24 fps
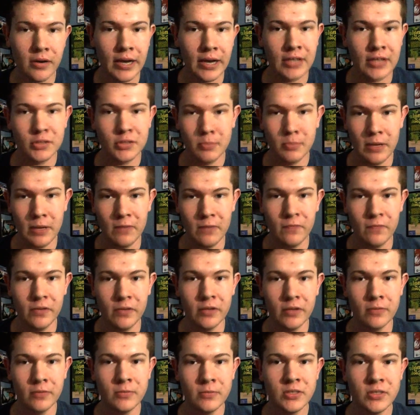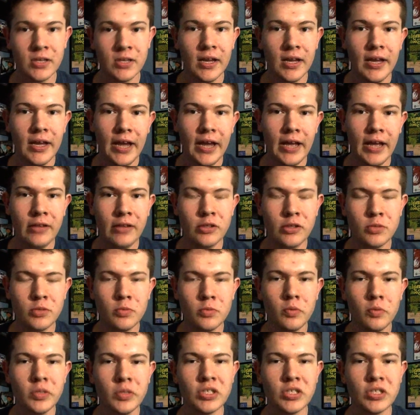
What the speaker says: X-Men films, and this movie